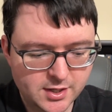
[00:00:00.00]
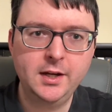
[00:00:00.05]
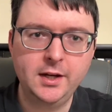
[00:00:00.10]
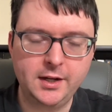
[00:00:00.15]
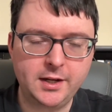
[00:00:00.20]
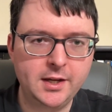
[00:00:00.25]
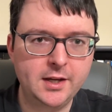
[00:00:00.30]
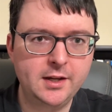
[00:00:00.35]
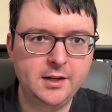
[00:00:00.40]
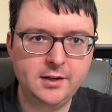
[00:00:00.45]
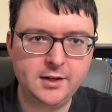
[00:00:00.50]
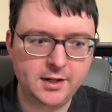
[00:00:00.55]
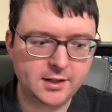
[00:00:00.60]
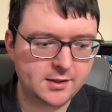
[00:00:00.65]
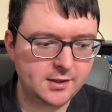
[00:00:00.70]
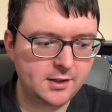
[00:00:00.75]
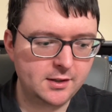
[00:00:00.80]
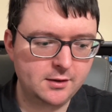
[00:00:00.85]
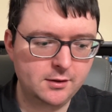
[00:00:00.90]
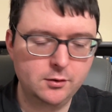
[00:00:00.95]
Again, I
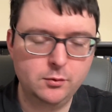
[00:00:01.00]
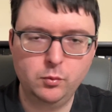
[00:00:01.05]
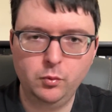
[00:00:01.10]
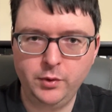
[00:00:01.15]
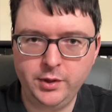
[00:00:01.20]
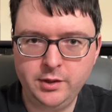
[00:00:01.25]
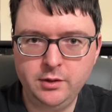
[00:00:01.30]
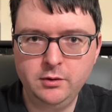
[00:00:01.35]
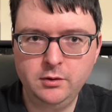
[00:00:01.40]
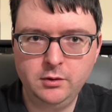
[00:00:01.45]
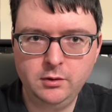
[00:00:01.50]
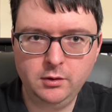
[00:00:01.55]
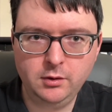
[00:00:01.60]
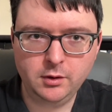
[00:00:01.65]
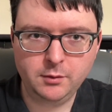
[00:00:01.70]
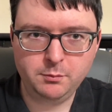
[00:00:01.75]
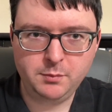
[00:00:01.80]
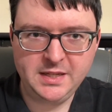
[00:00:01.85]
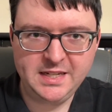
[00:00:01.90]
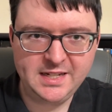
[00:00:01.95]
think the real
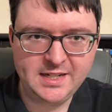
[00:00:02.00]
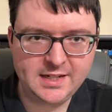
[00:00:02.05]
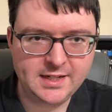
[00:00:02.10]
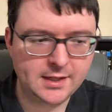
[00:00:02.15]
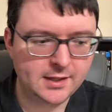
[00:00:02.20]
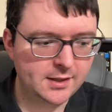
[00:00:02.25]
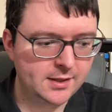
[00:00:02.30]
big